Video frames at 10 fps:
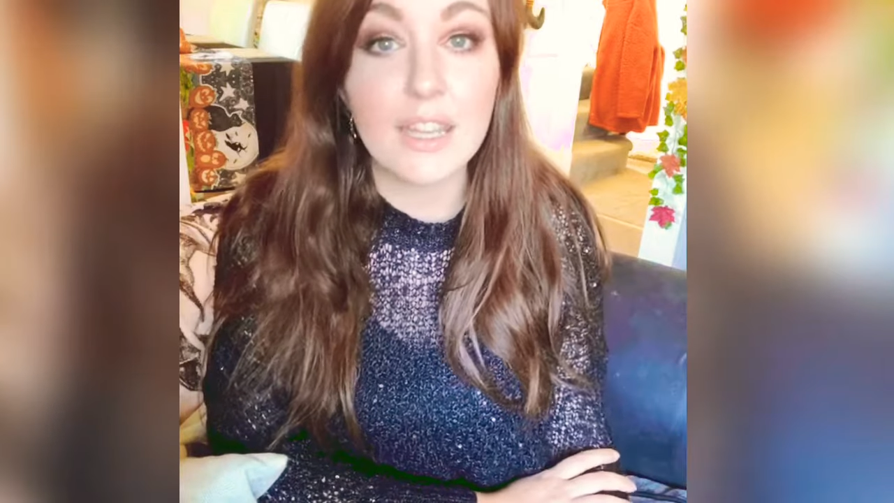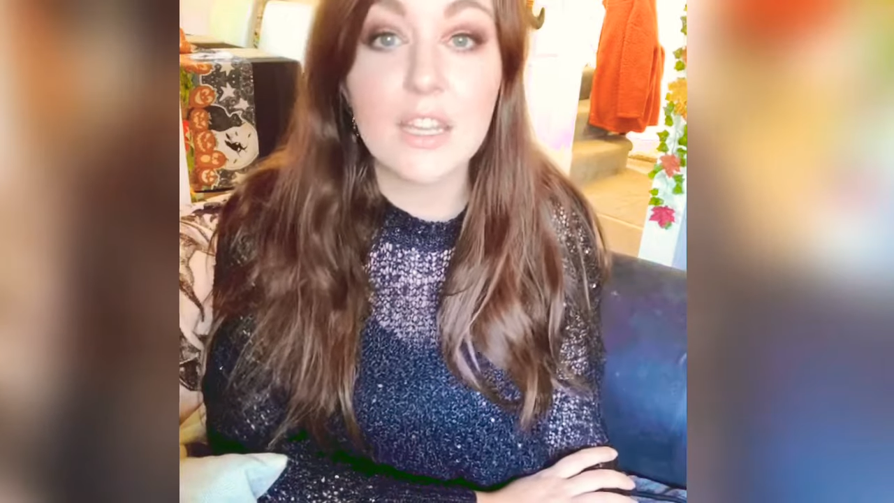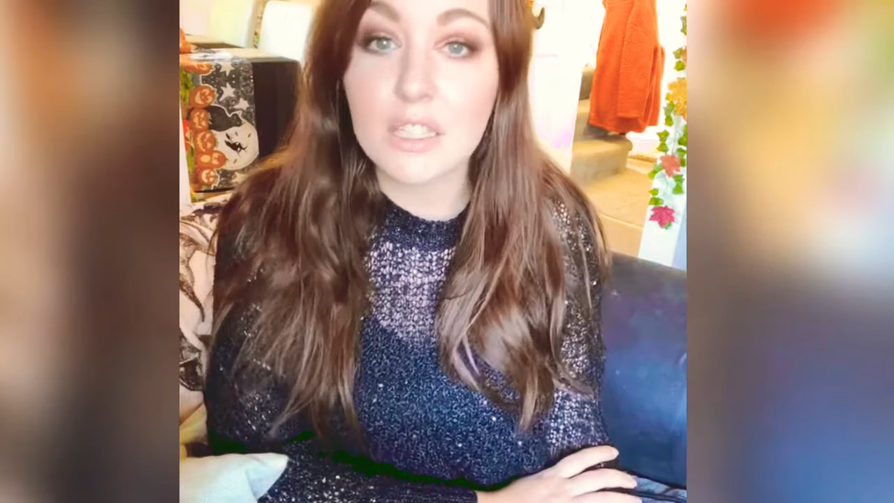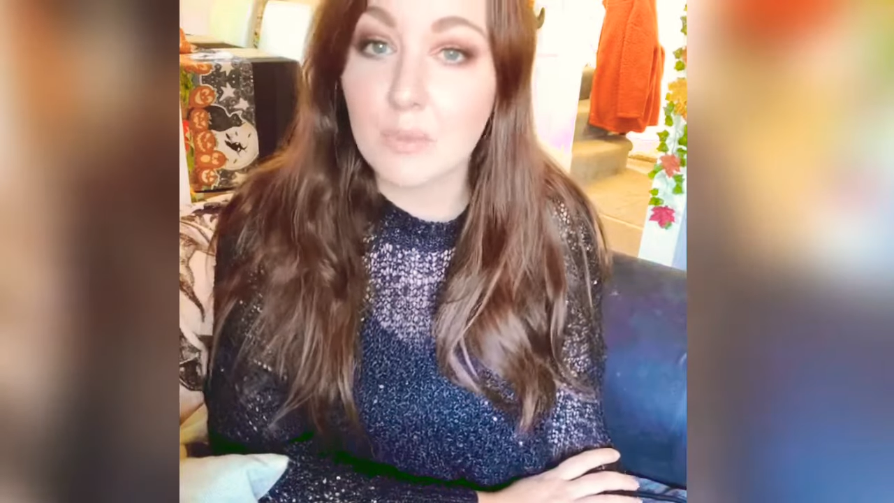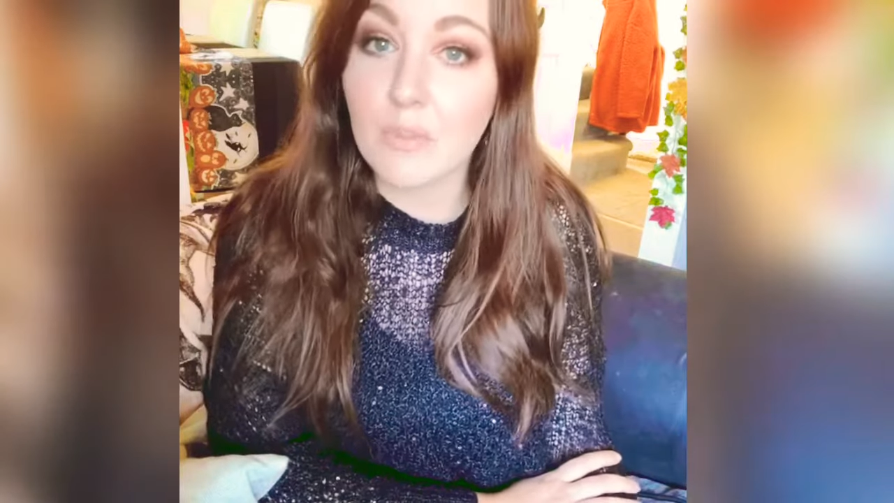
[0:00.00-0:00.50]

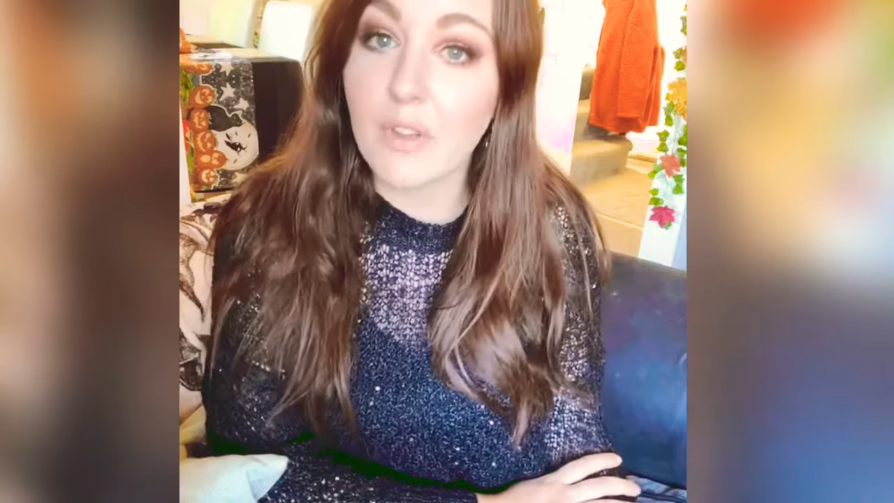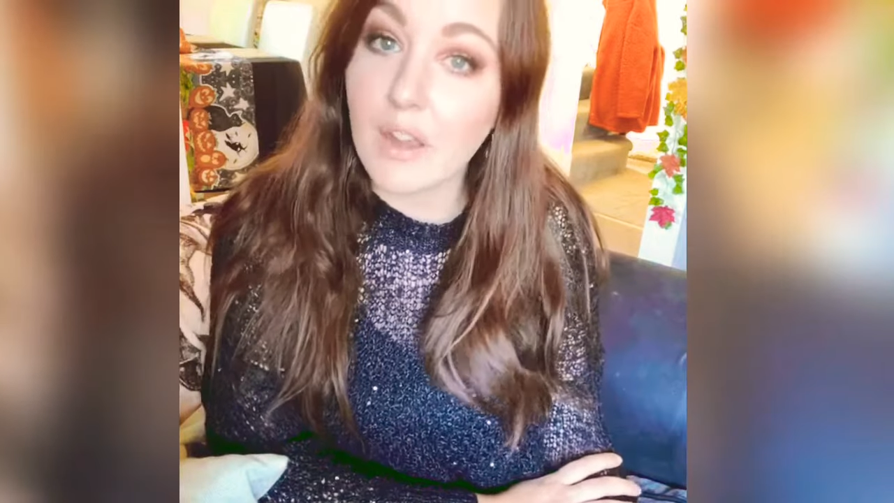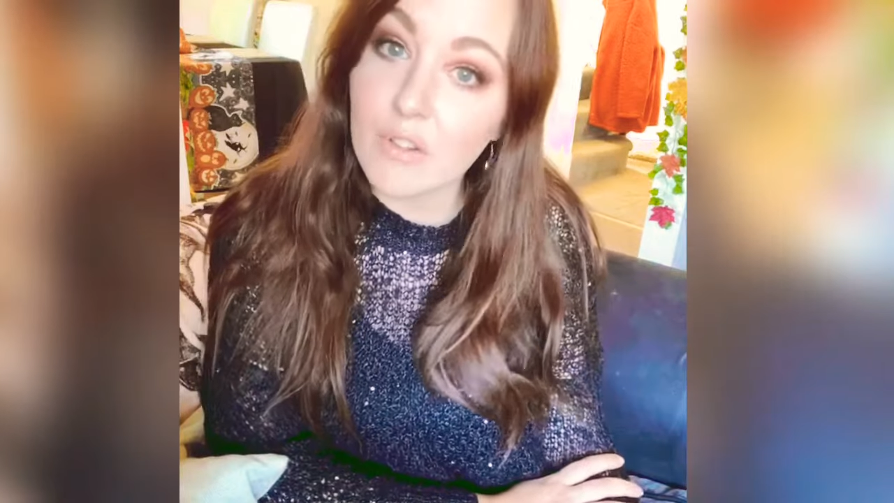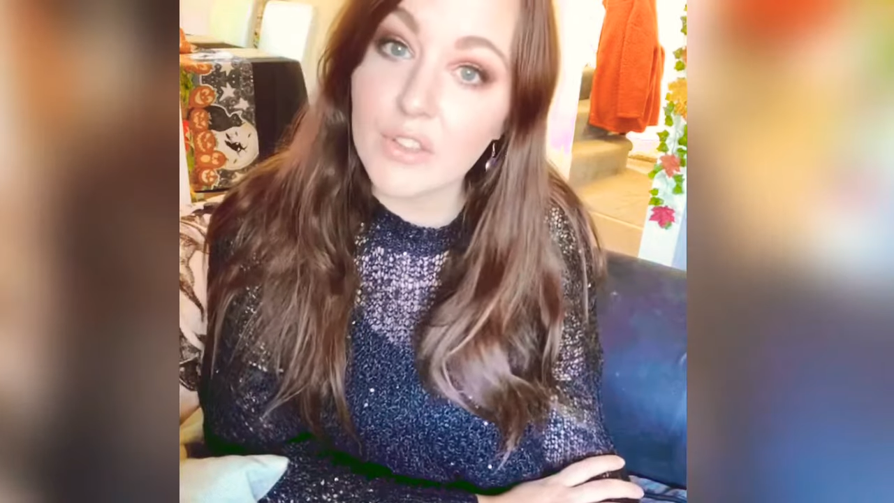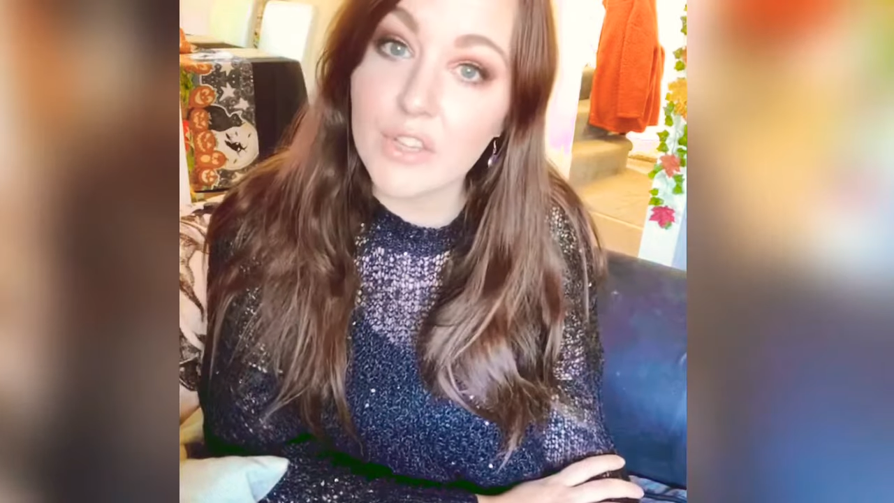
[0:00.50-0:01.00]
some of
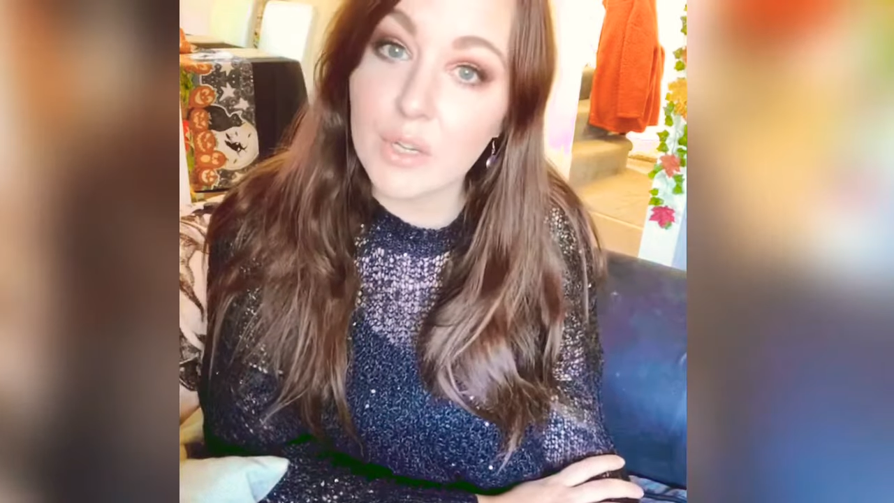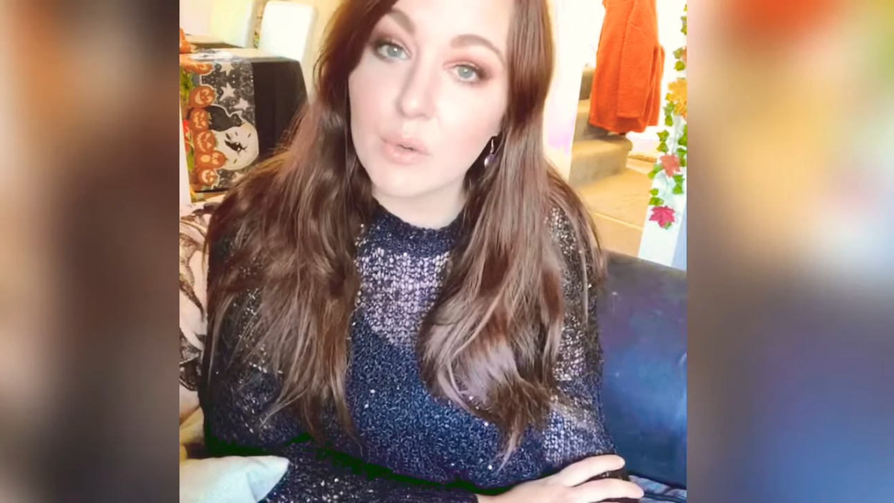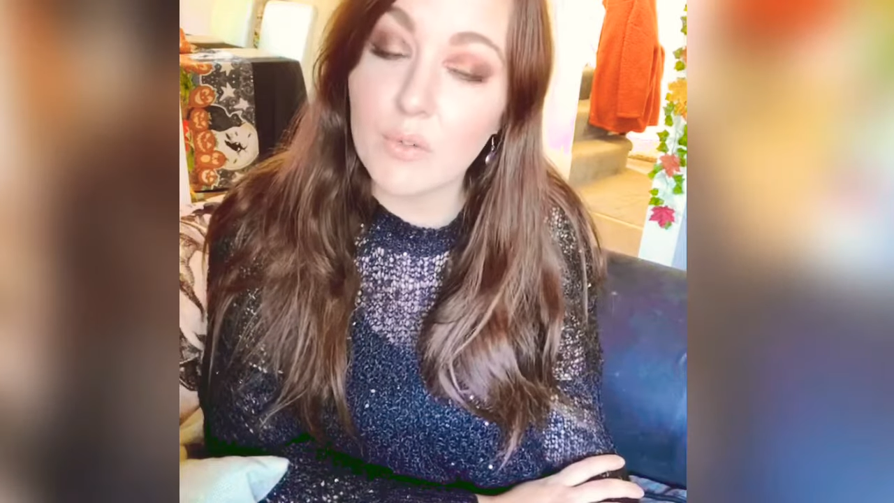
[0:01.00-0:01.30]
our other new